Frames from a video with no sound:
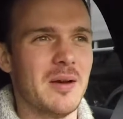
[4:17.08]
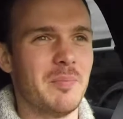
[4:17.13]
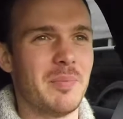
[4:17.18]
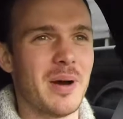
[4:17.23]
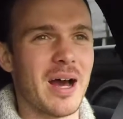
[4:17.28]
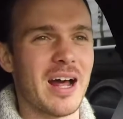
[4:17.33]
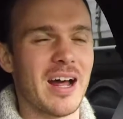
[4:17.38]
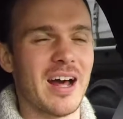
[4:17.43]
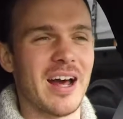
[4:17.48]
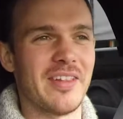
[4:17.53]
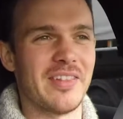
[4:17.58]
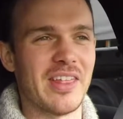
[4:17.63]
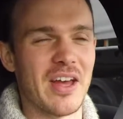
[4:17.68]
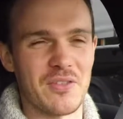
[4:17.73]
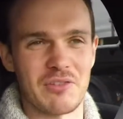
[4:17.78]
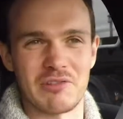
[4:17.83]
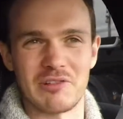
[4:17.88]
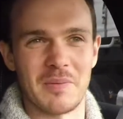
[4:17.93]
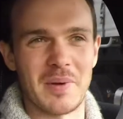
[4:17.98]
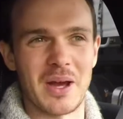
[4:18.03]
but I had
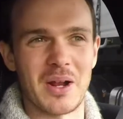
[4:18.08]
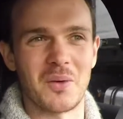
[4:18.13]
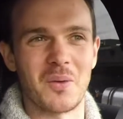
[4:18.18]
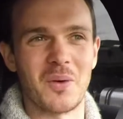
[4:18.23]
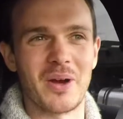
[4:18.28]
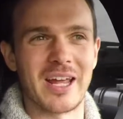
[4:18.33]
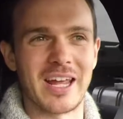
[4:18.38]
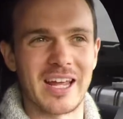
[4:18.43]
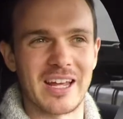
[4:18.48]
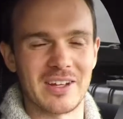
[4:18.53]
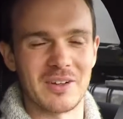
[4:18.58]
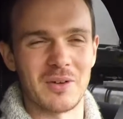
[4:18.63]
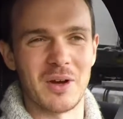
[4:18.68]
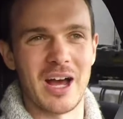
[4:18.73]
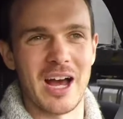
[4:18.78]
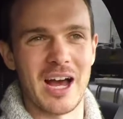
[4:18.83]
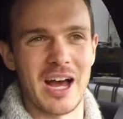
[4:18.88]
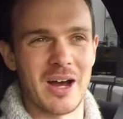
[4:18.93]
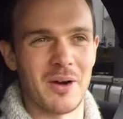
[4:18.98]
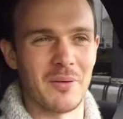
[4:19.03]
that for about a week
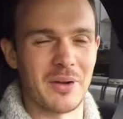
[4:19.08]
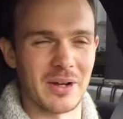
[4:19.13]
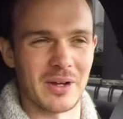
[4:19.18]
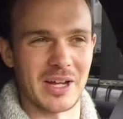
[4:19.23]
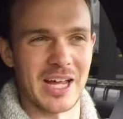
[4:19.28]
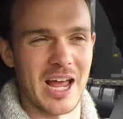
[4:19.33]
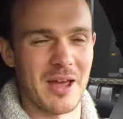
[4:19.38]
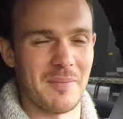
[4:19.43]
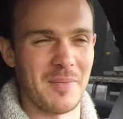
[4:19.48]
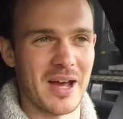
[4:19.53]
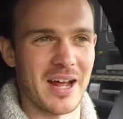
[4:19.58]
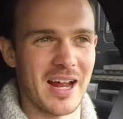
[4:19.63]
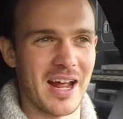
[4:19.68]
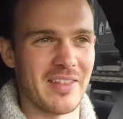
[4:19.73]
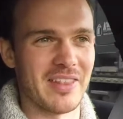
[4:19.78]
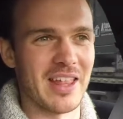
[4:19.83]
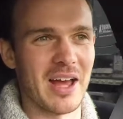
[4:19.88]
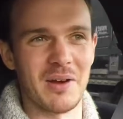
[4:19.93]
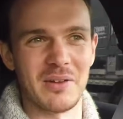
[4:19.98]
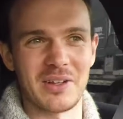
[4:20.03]
uh, when it came out,
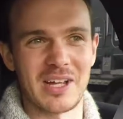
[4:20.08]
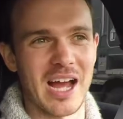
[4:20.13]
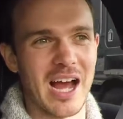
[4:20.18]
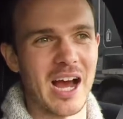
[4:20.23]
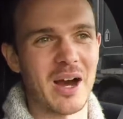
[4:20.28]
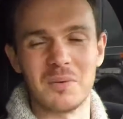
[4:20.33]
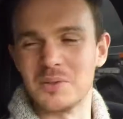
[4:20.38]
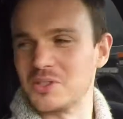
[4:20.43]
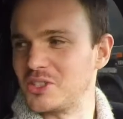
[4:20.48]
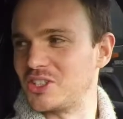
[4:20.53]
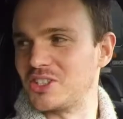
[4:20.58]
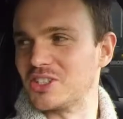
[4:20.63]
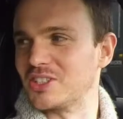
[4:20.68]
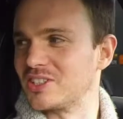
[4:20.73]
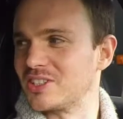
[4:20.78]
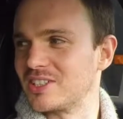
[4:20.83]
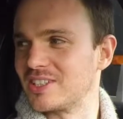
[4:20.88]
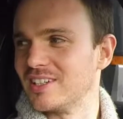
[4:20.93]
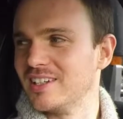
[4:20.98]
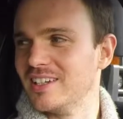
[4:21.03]
and that car was
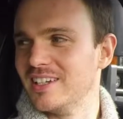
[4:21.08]
just,